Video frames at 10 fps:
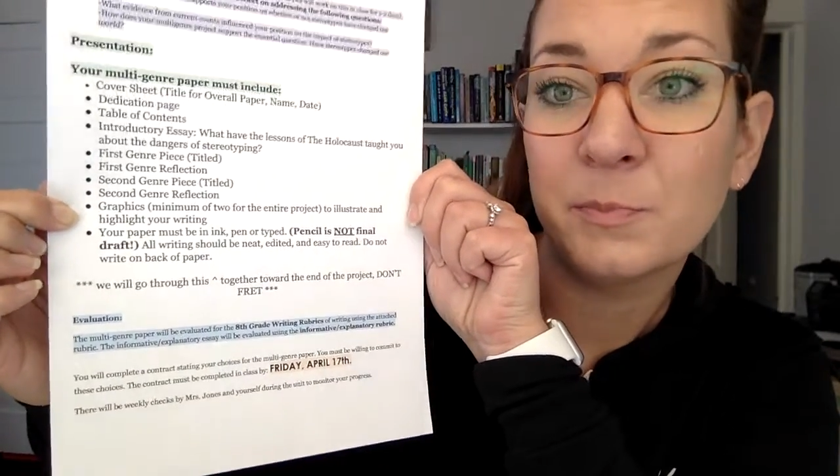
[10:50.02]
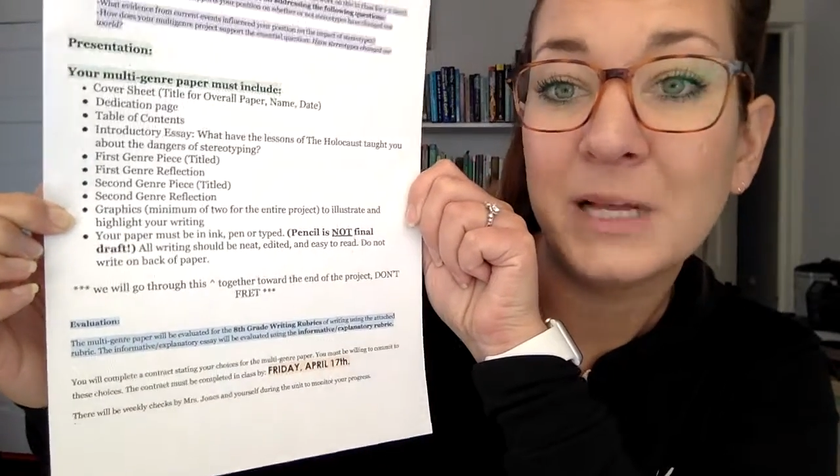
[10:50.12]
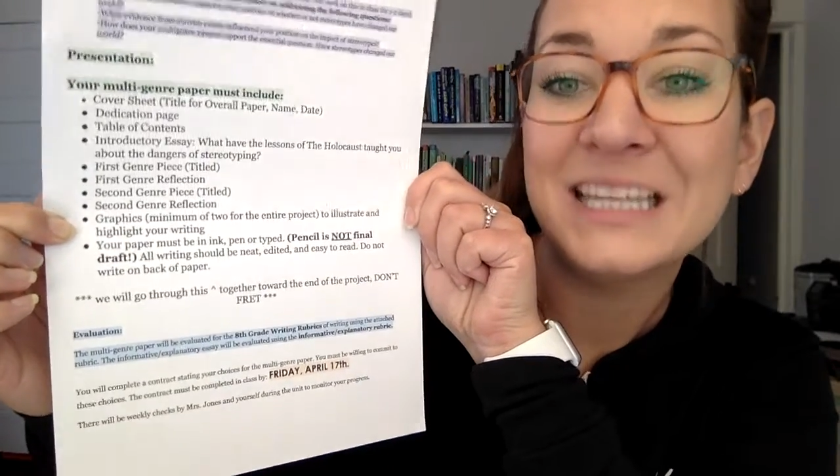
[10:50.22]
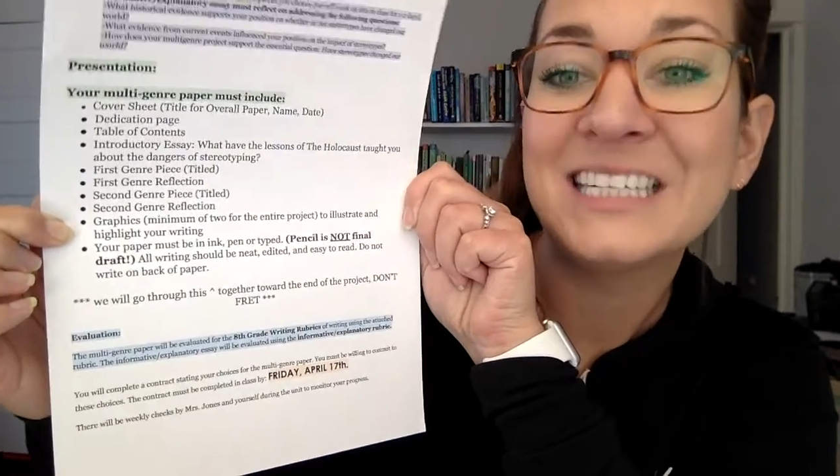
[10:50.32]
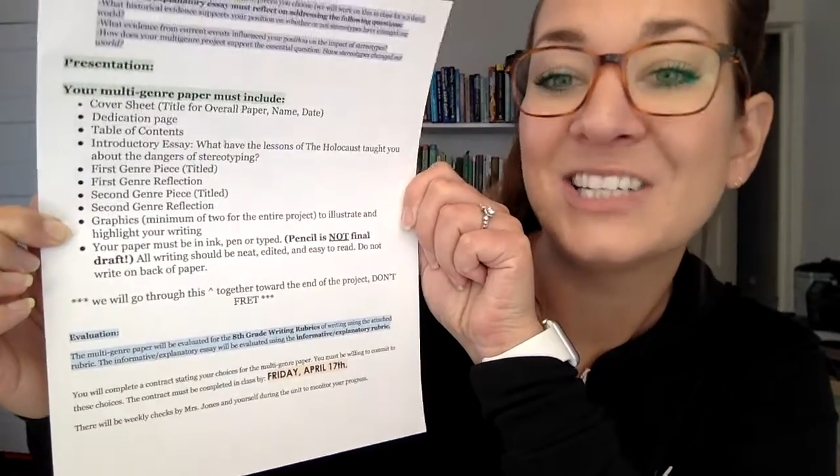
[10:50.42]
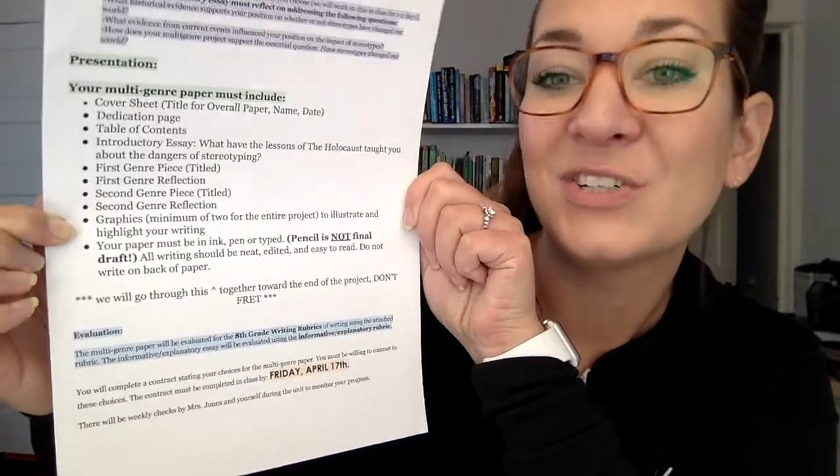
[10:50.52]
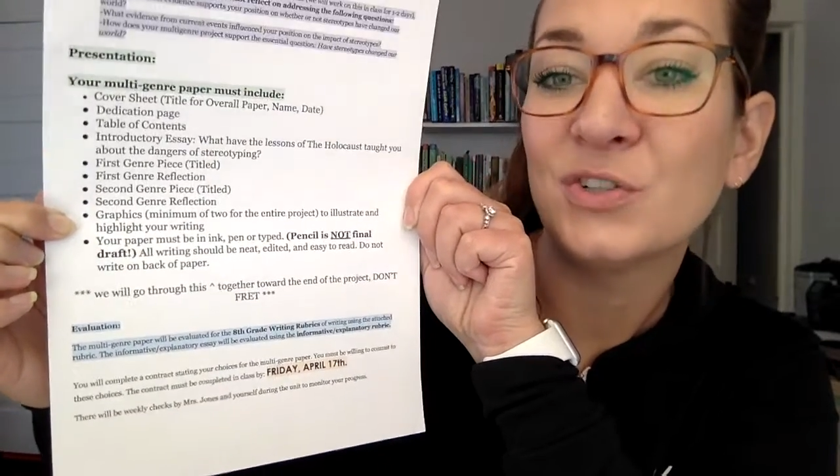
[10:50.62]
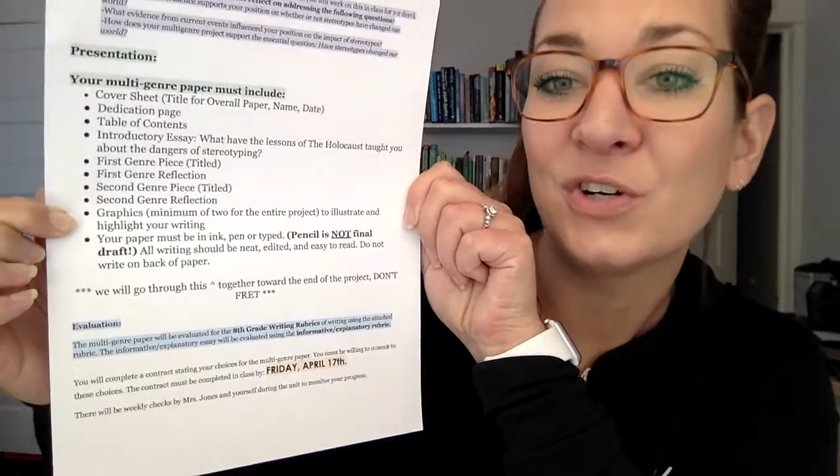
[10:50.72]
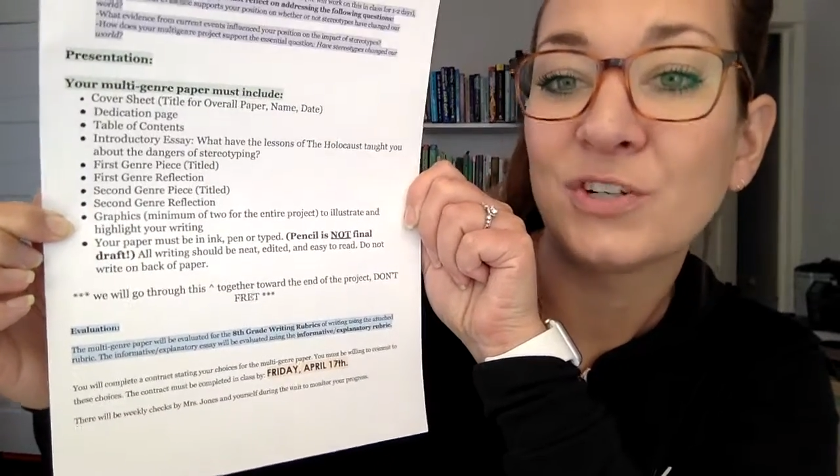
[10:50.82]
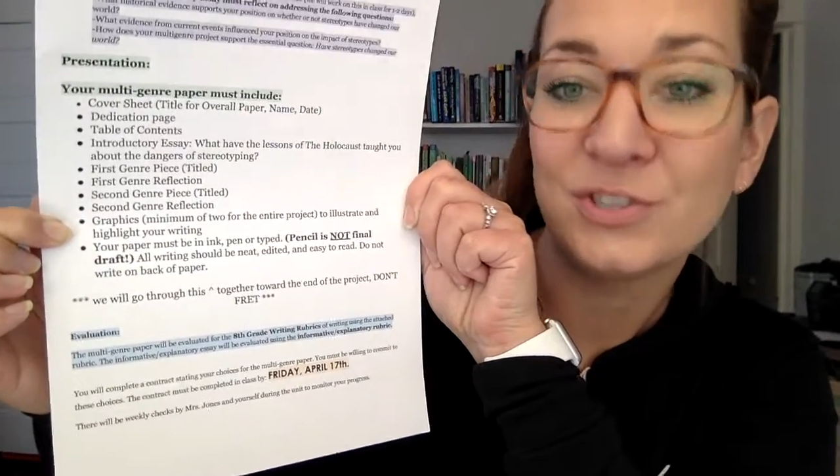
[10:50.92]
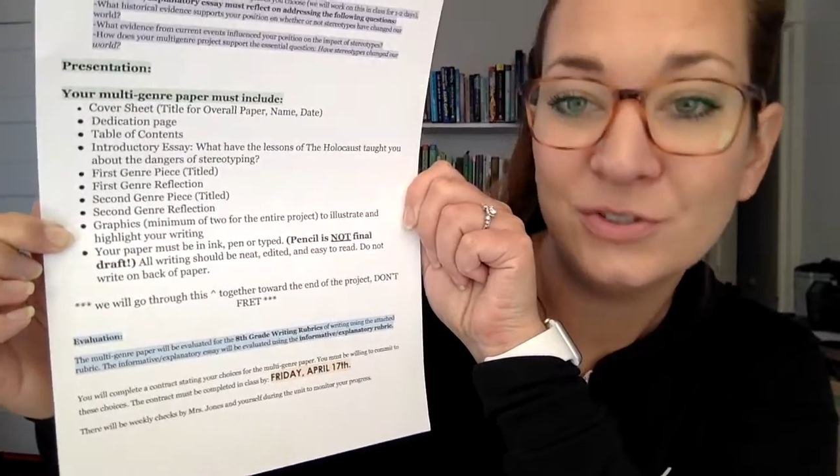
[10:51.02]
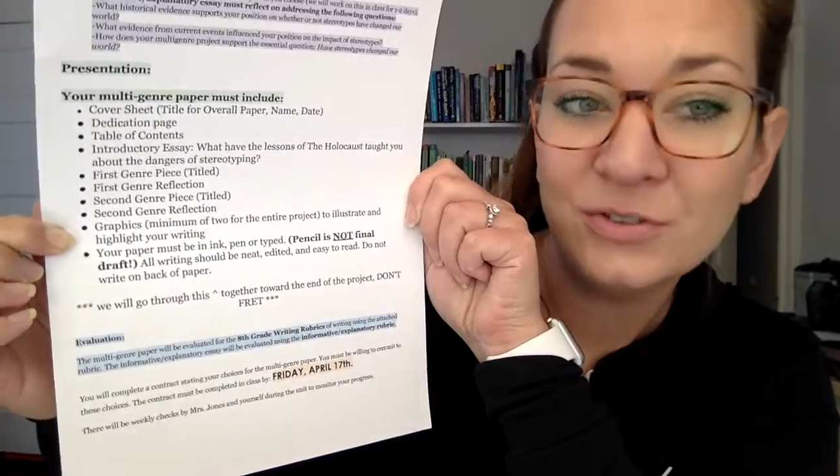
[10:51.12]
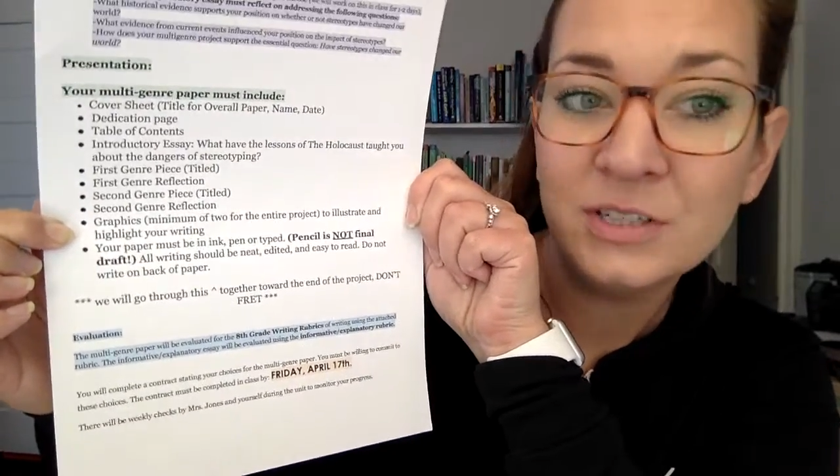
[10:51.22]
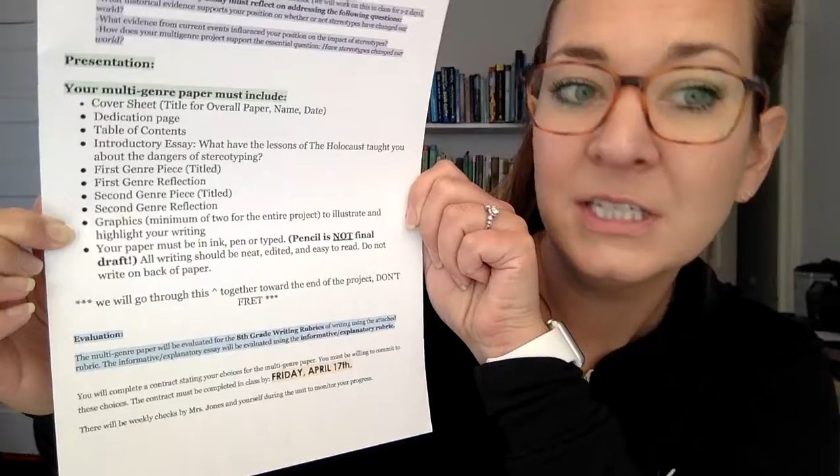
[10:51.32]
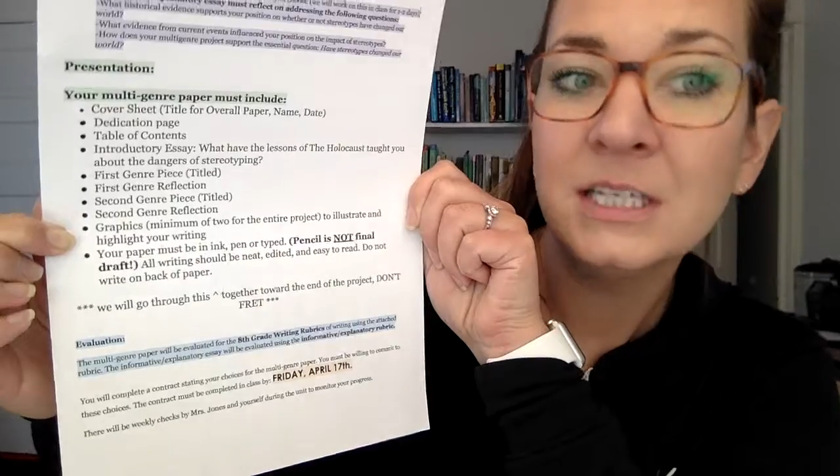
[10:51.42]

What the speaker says: political cartoon,